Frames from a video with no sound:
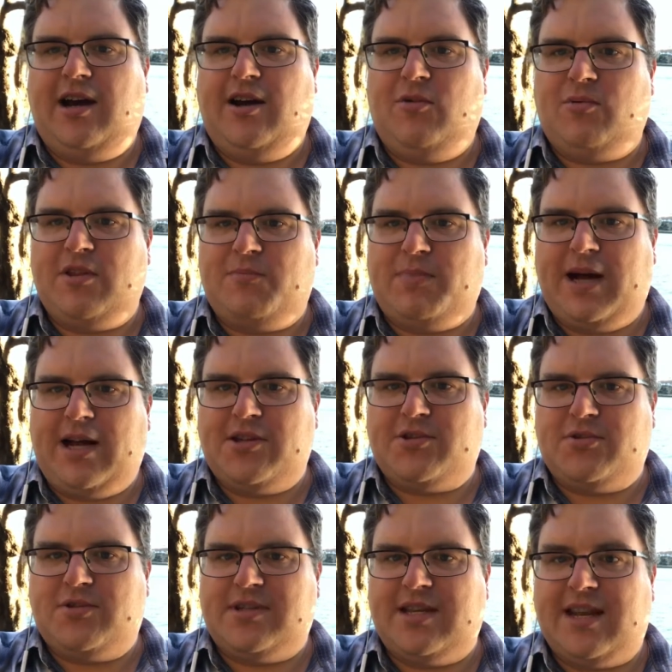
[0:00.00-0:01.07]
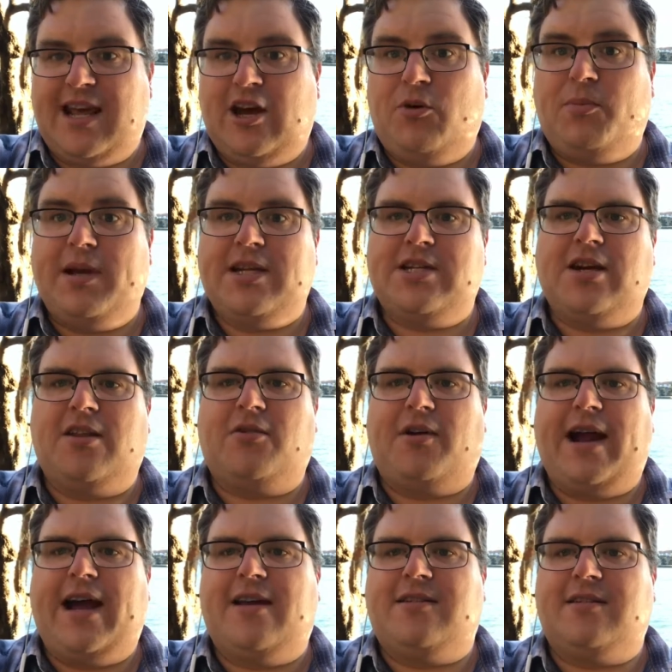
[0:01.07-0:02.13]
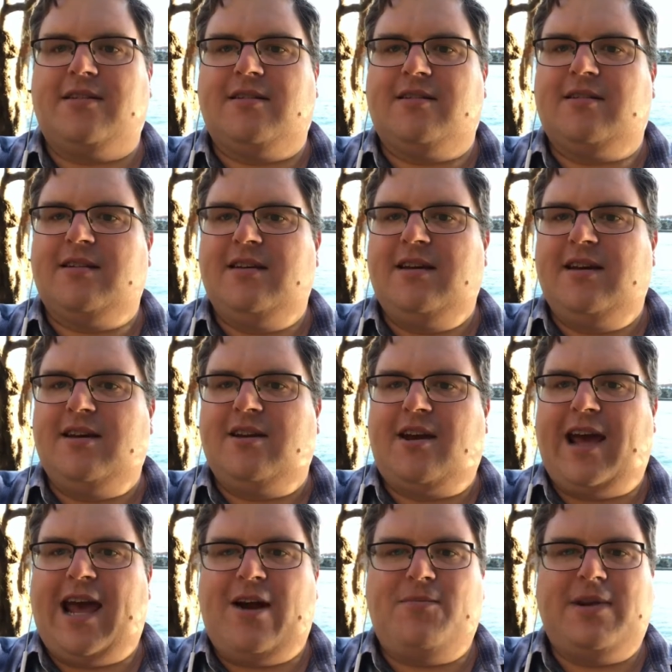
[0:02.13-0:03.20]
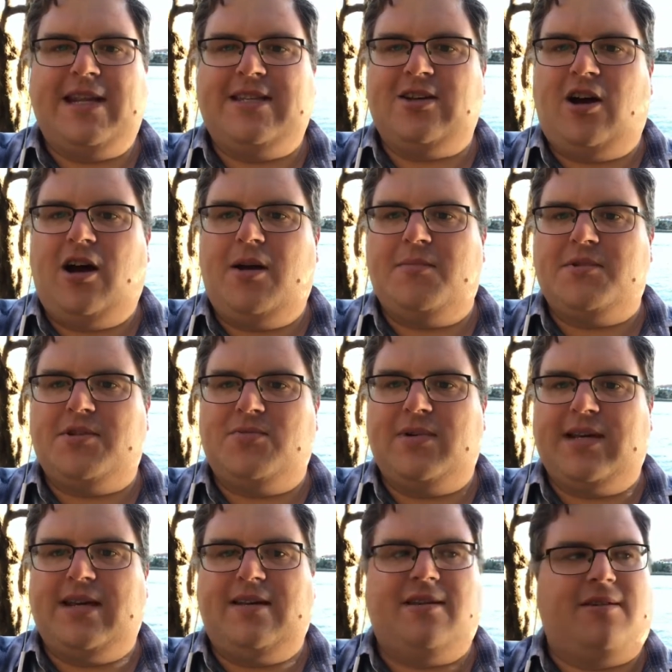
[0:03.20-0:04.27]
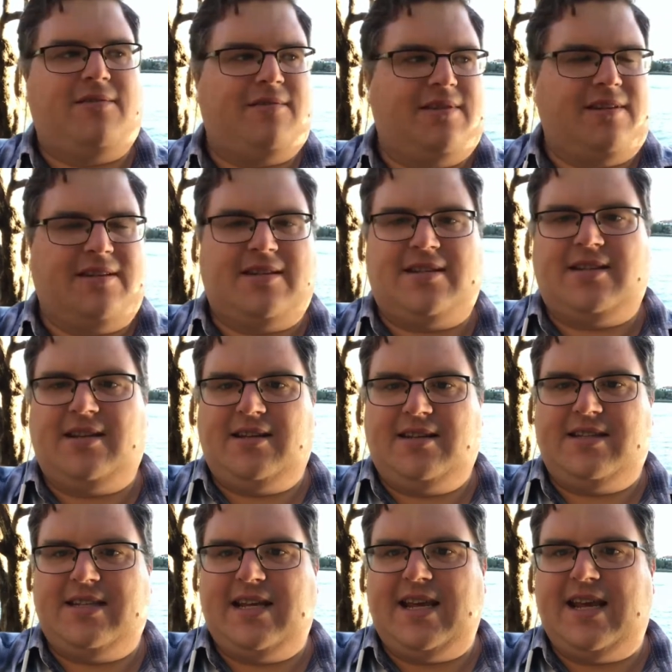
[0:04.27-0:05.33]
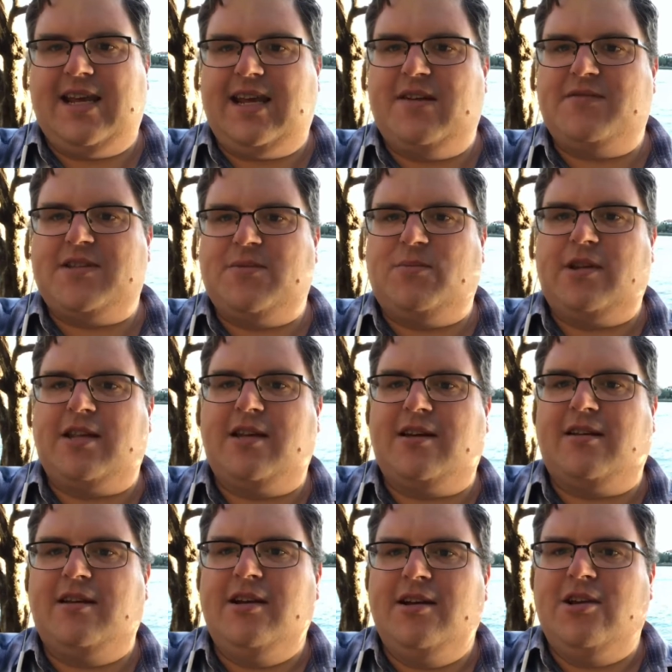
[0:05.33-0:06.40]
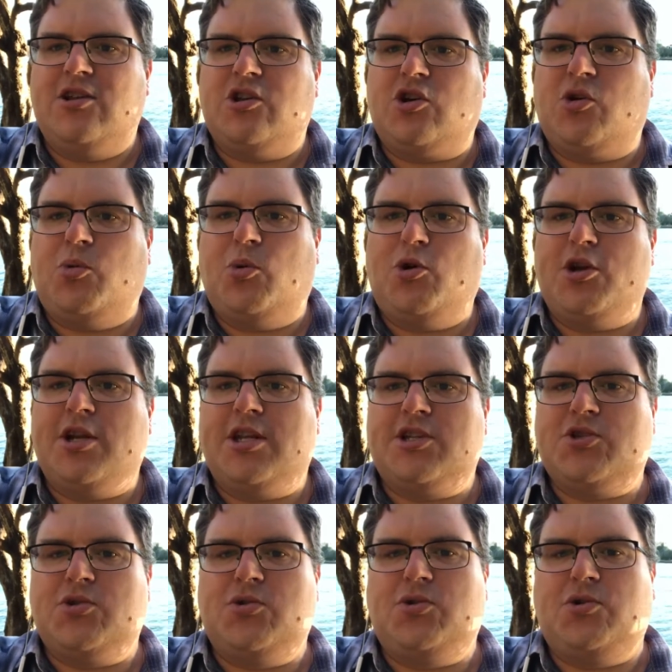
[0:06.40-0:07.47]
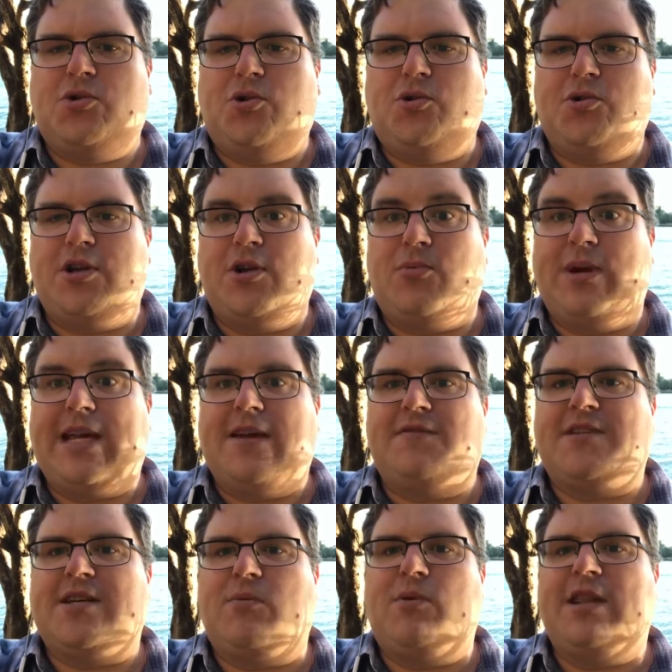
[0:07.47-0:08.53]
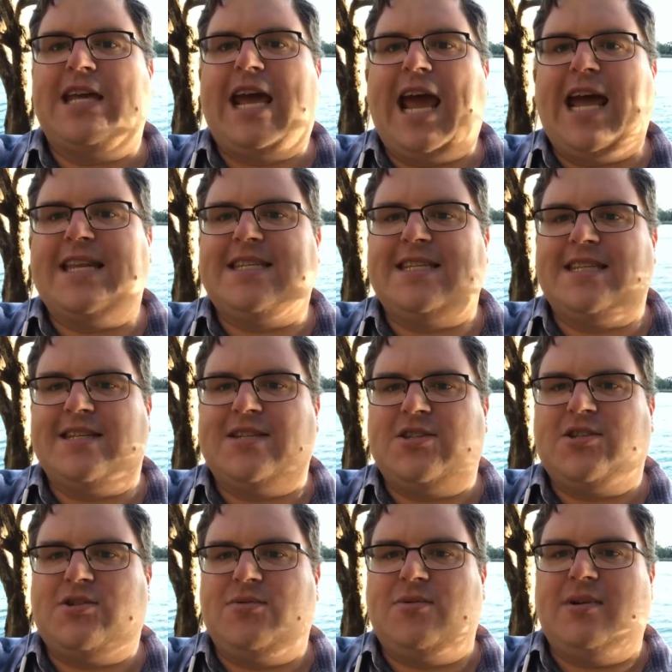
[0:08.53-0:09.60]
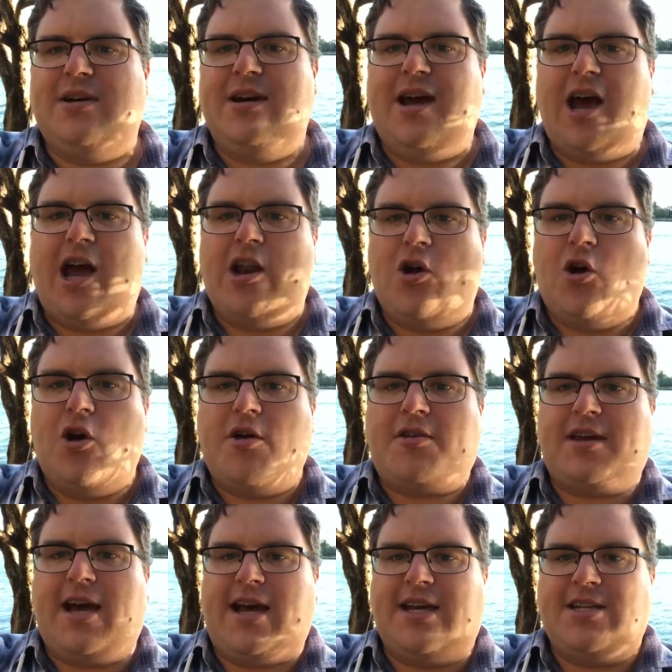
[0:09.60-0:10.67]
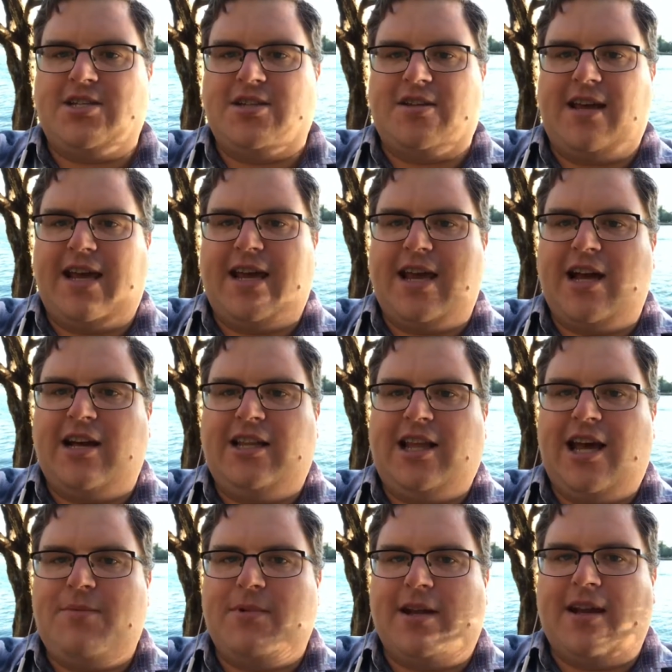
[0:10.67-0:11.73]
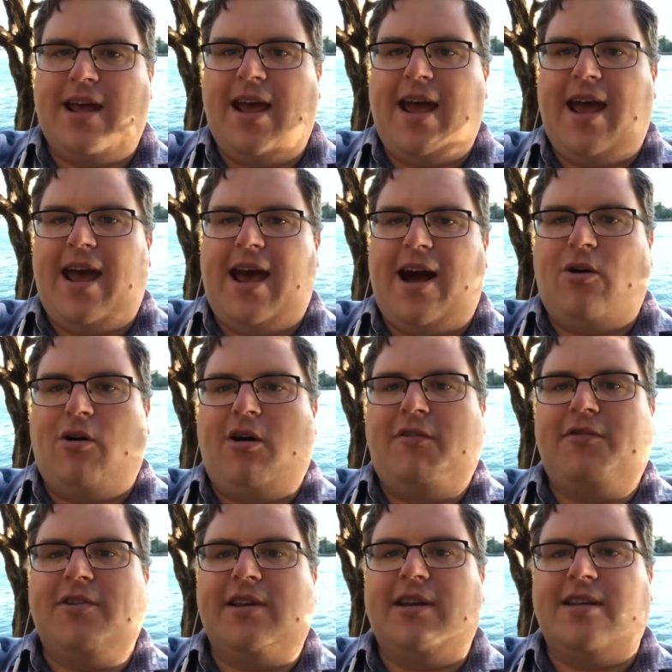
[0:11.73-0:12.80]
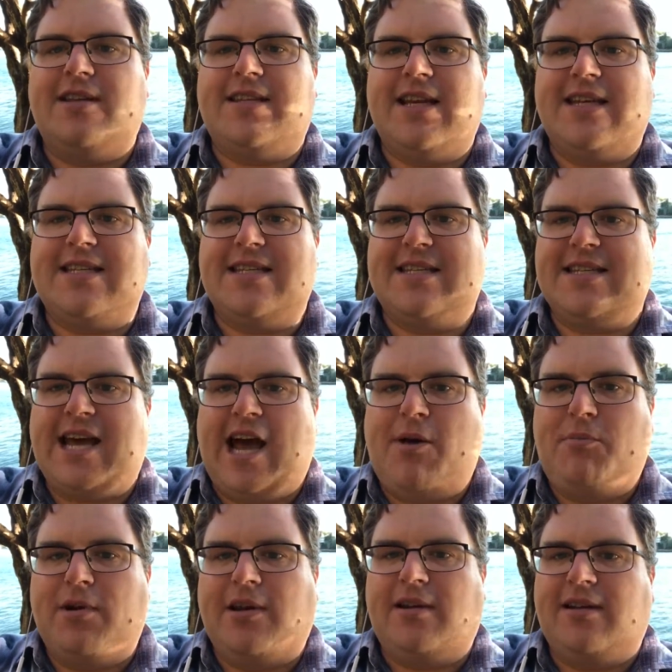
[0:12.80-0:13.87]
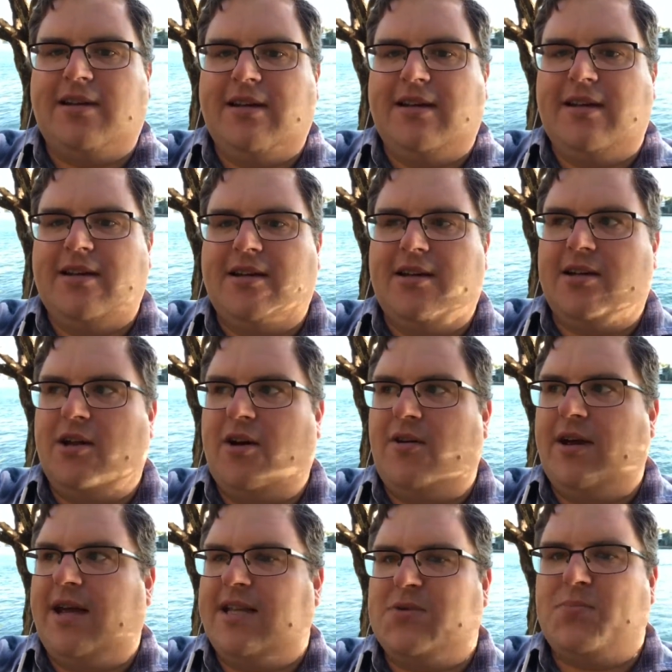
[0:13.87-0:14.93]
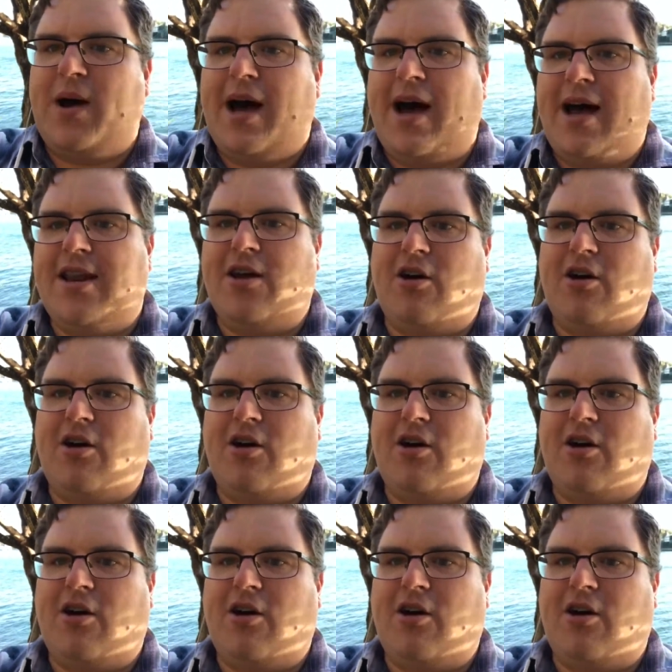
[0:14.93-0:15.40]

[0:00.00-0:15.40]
with puzzles and help each other out? And, you know, how many times do we, you know, sneaky give someone the coordinates, or, you know, we give someone the answers to an earth case so they can claim it? How often does this happen? You know, it's part